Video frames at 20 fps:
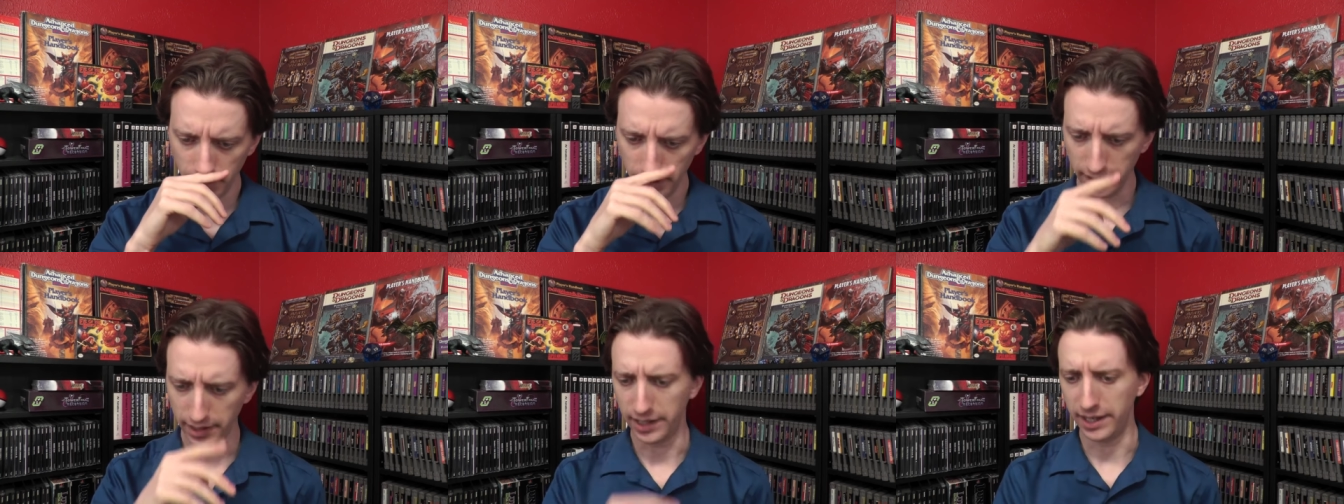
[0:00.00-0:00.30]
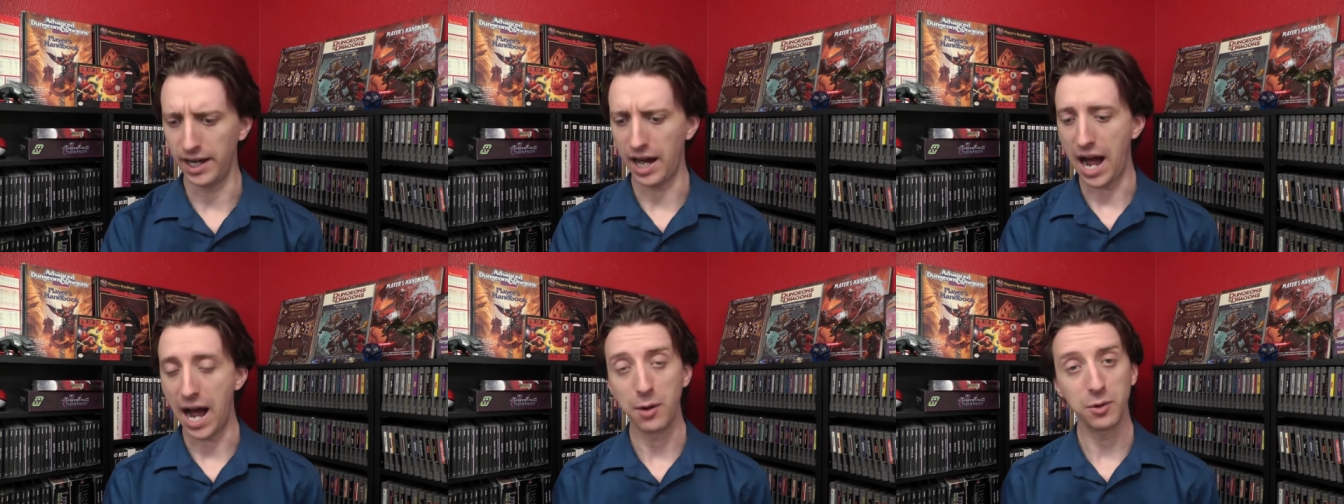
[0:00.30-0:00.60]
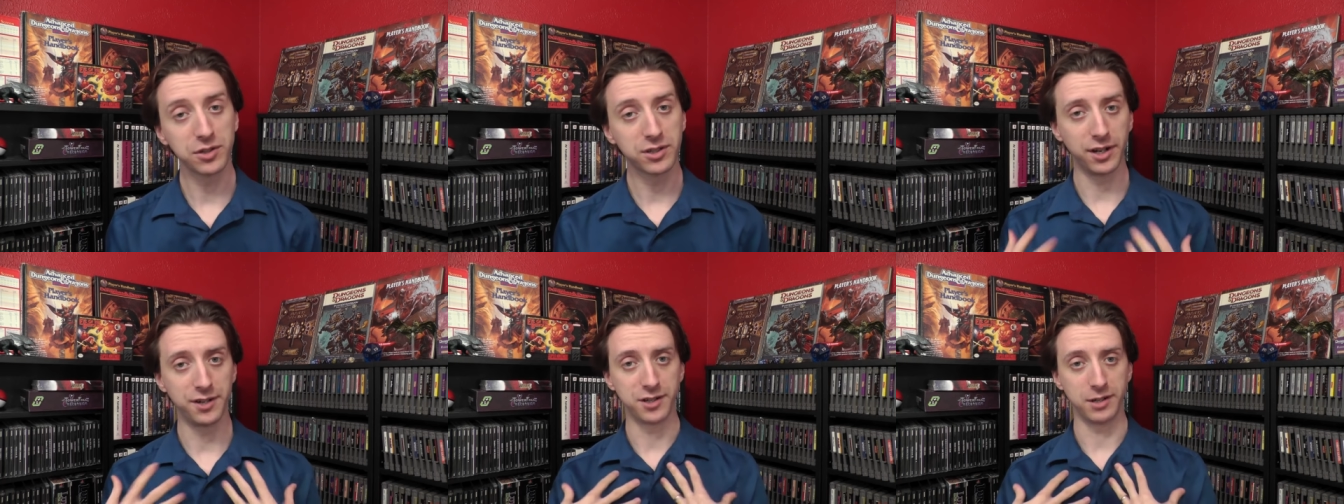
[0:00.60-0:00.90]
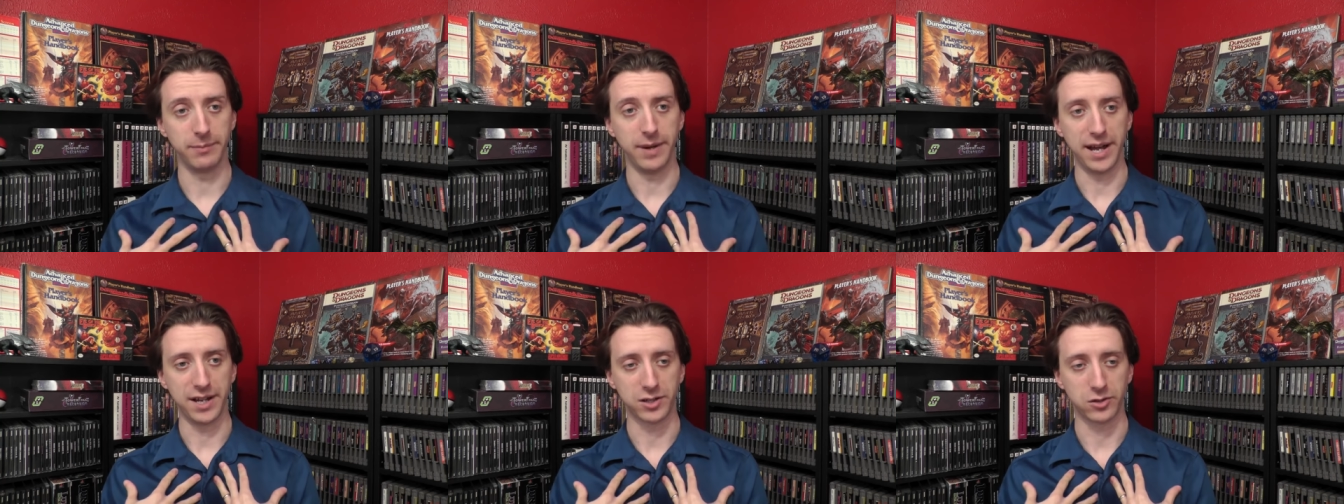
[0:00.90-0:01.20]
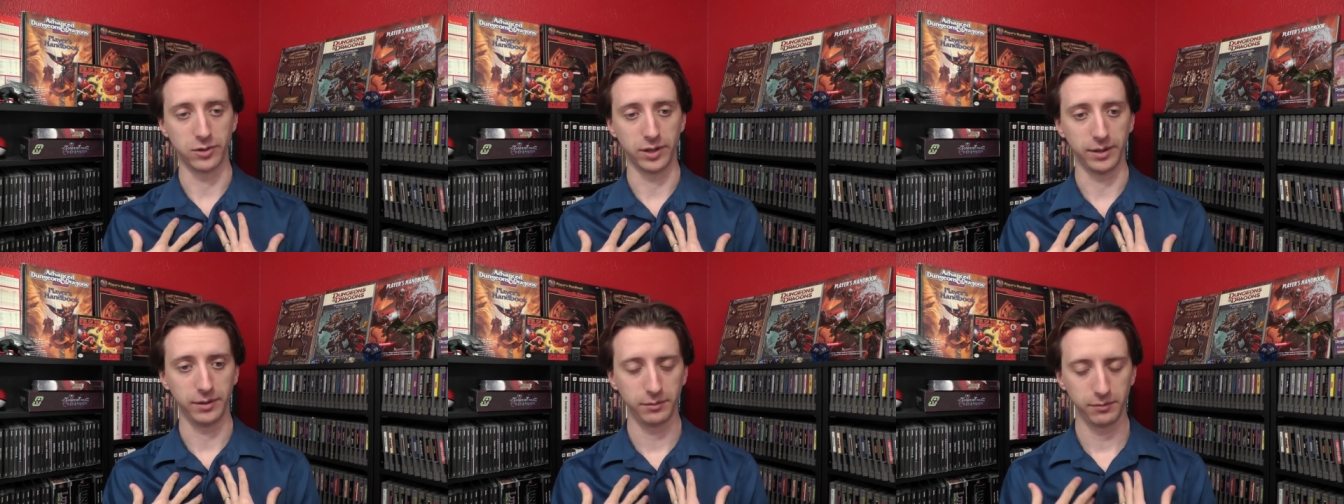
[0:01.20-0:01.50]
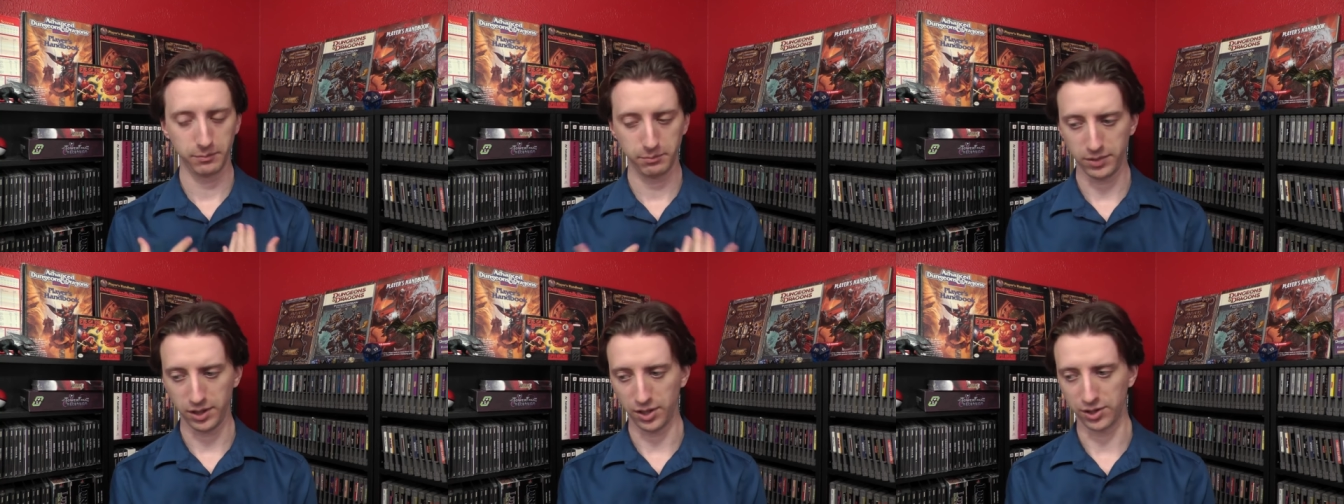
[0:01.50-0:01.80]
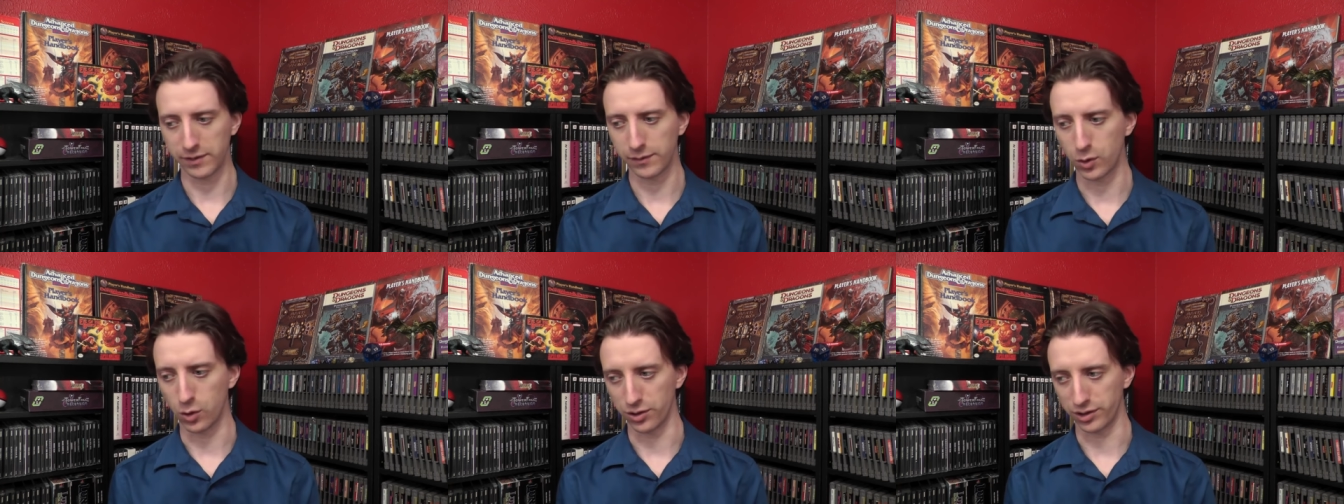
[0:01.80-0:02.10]
I was dungeon mastering,
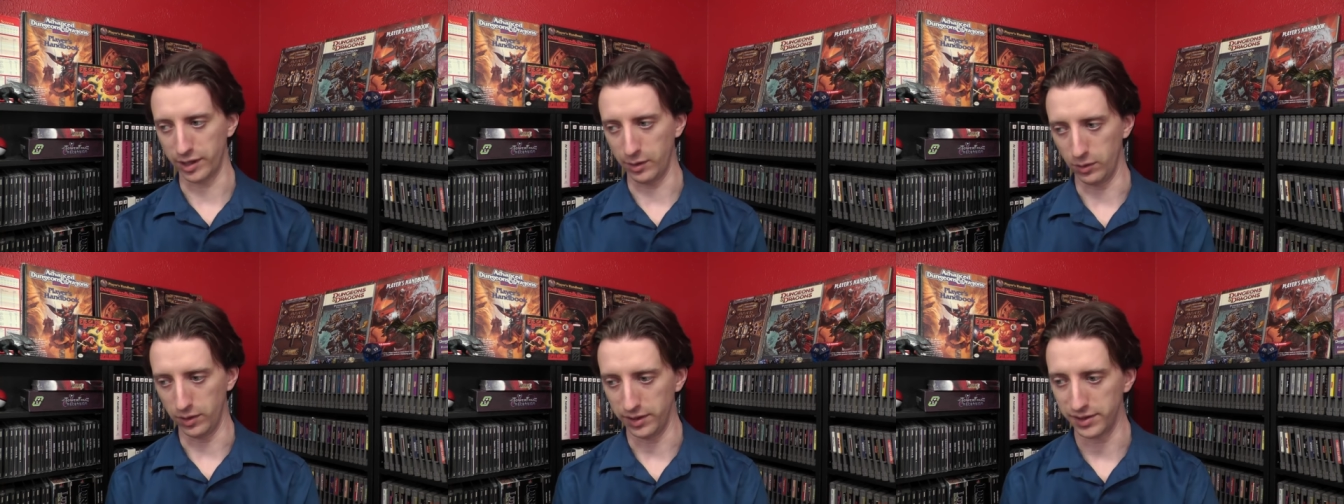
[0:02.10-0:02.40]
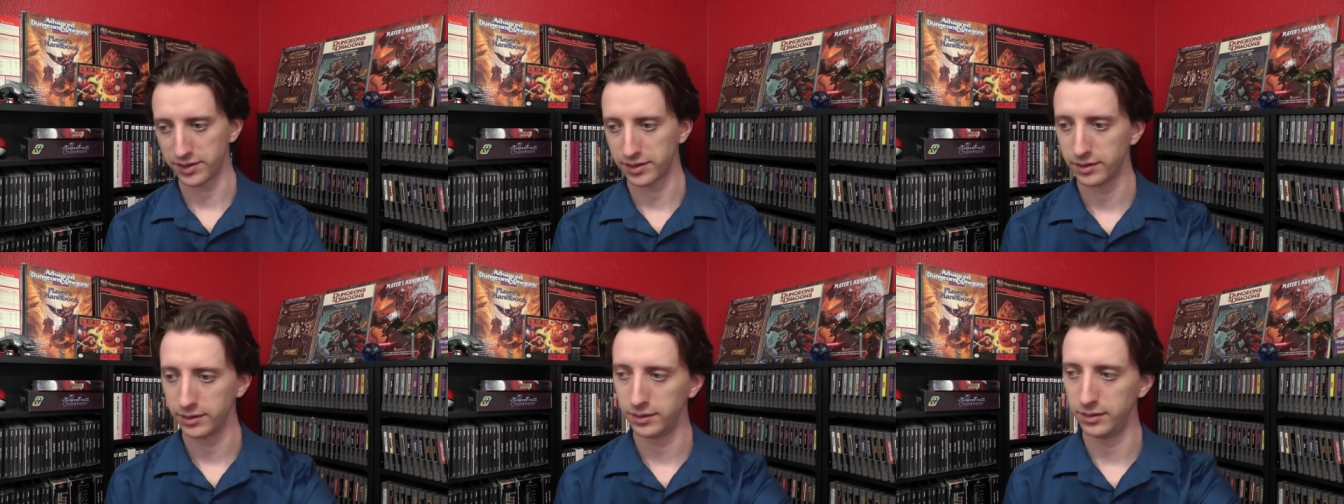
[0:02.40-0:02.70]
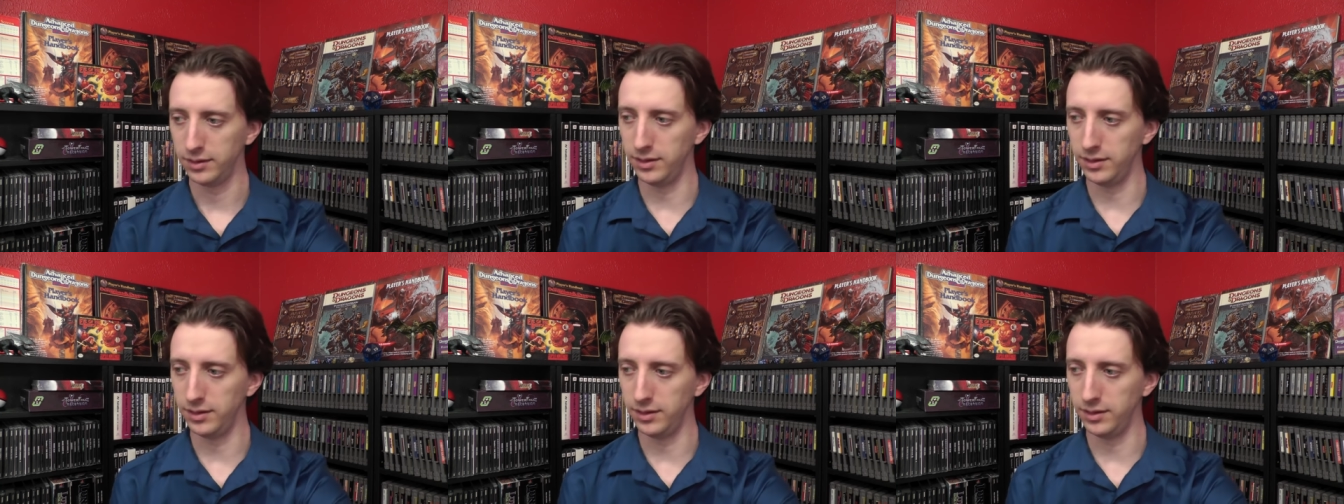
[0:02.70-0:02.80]
because of course I was.